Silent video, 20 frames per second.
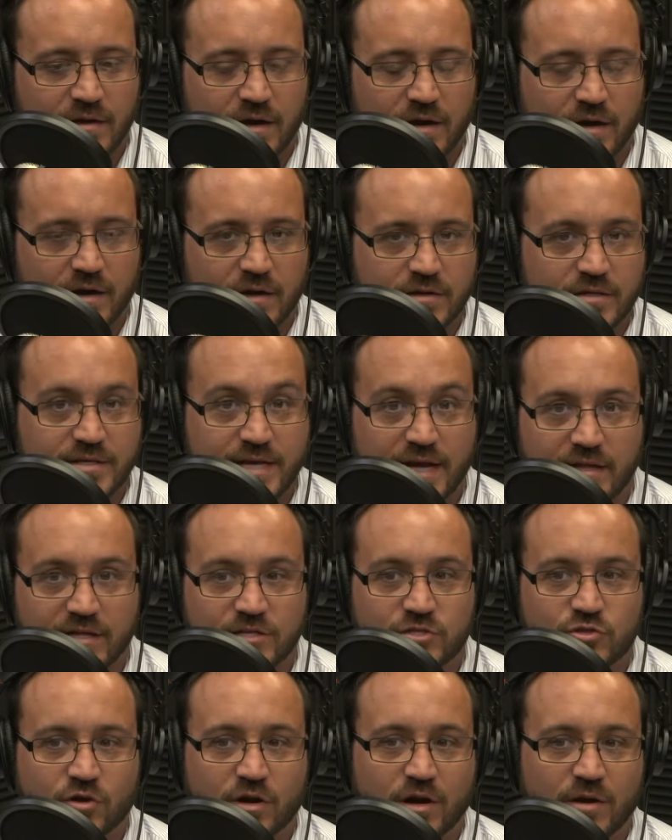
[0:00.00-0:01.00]
Uh,
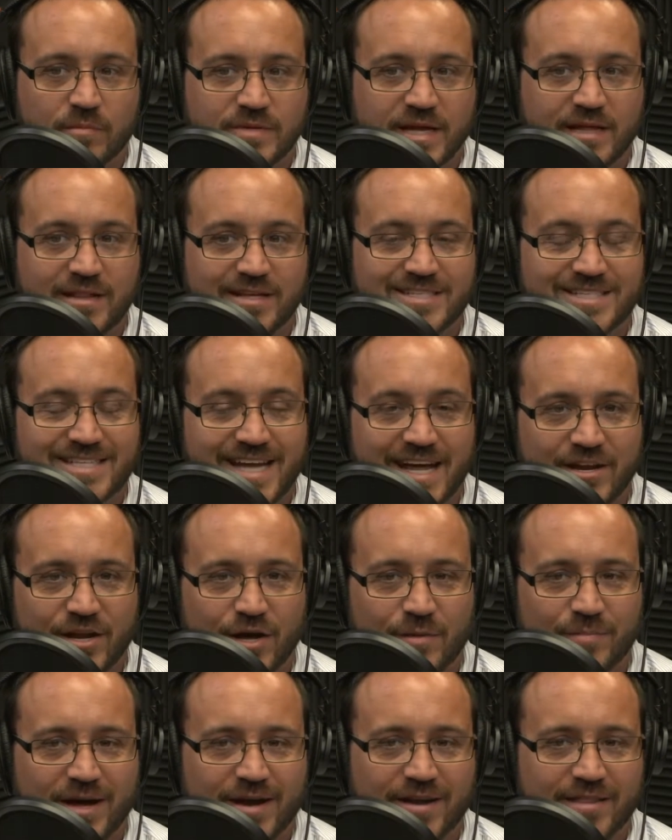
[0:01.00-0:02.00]
daily scrum, daily stand
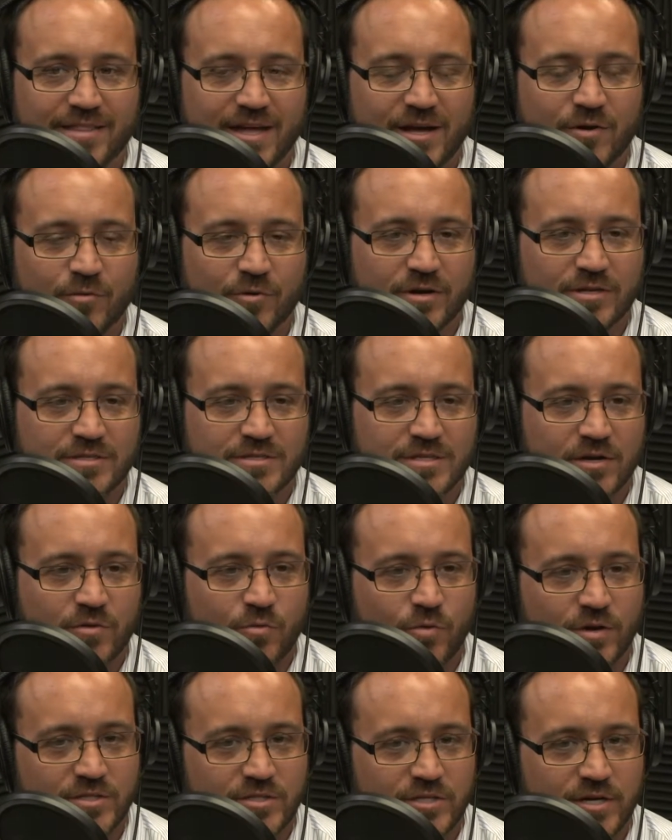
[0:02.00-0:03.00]
up kind of thing, where it's like
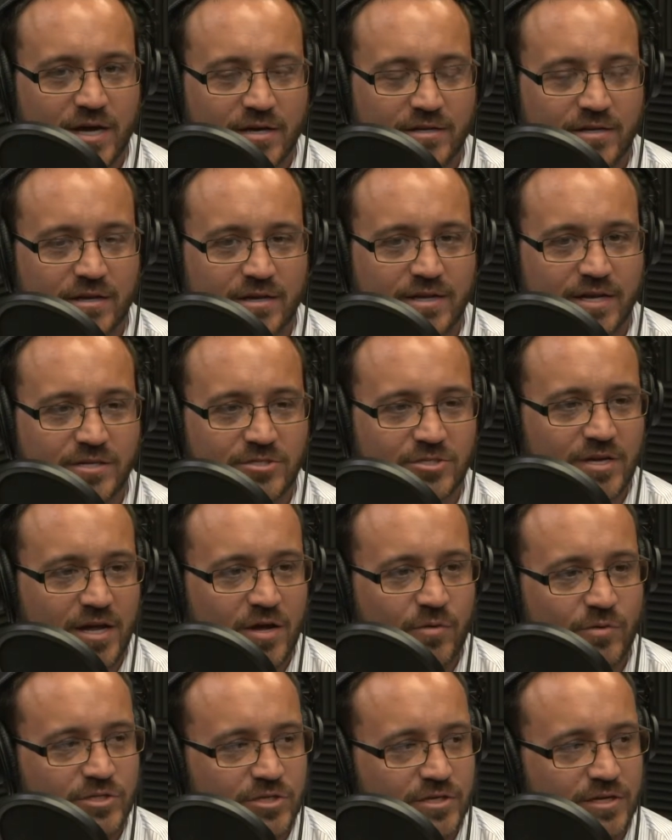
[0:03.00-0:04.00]
what you got done
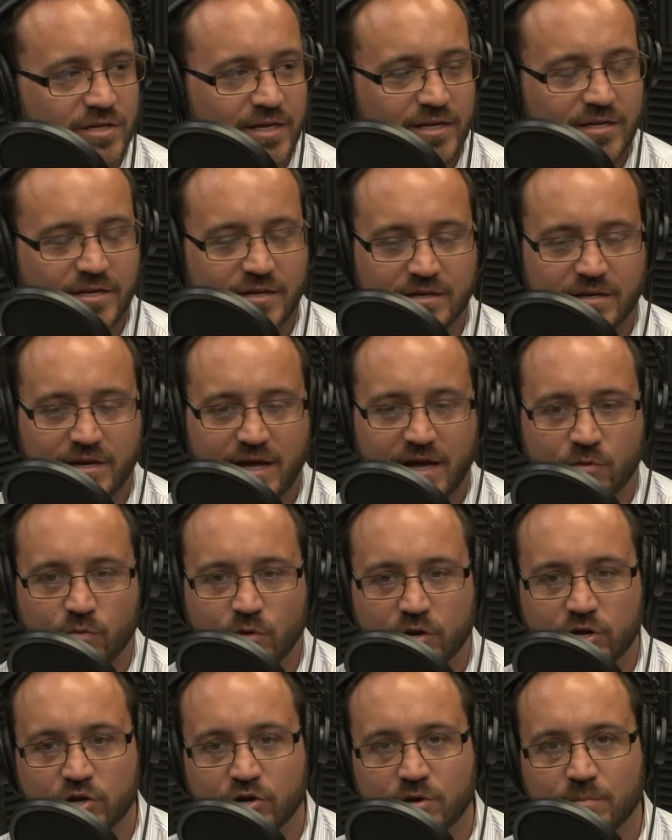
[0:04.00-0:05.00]
yesterday, what you're going to get done today, and
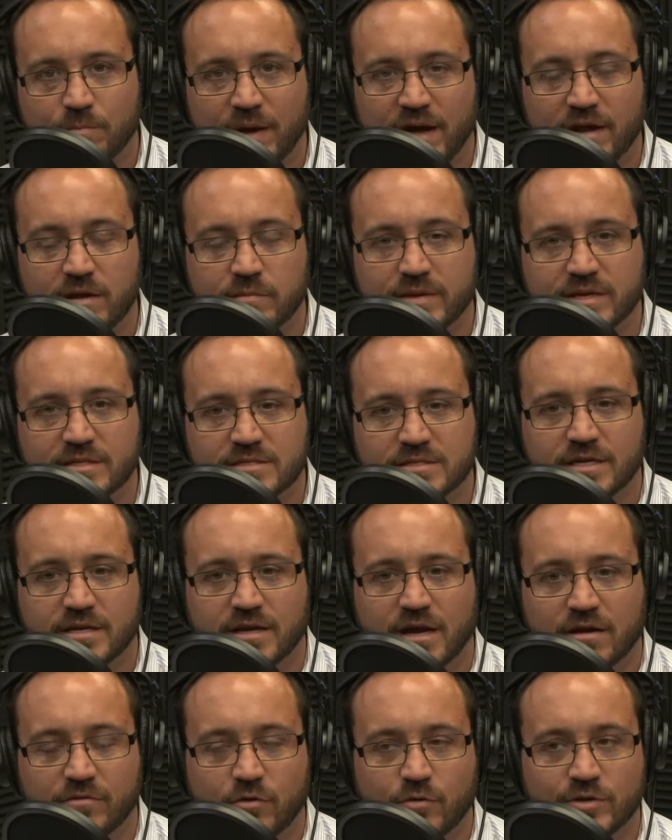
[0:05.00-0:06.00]
what are your impediments.
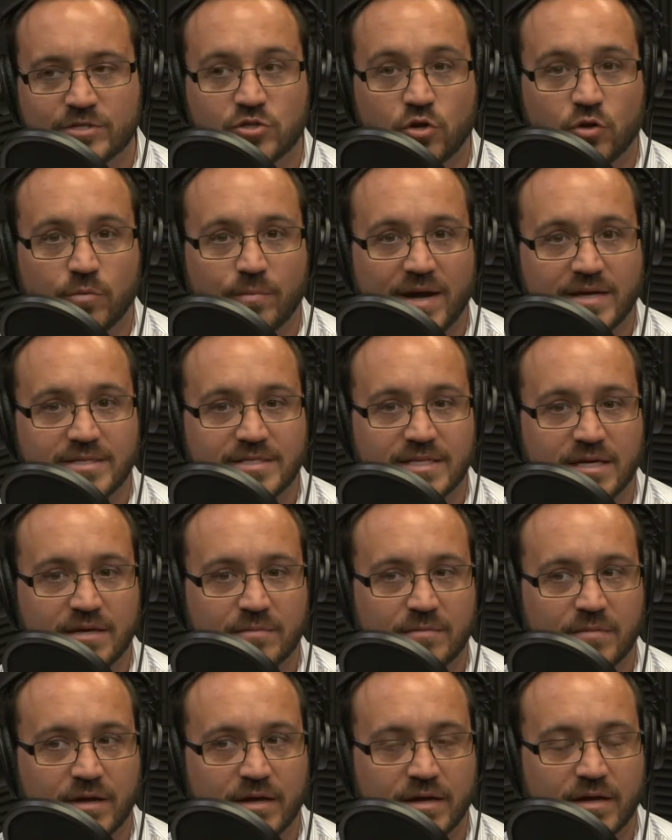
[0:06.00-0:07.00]
And I've always told my
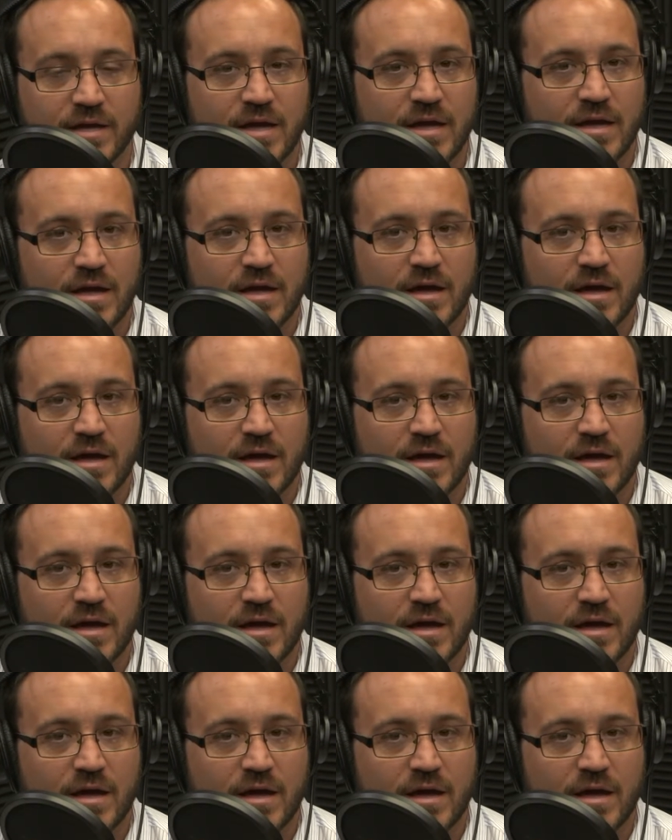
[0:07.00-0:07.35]
team, like,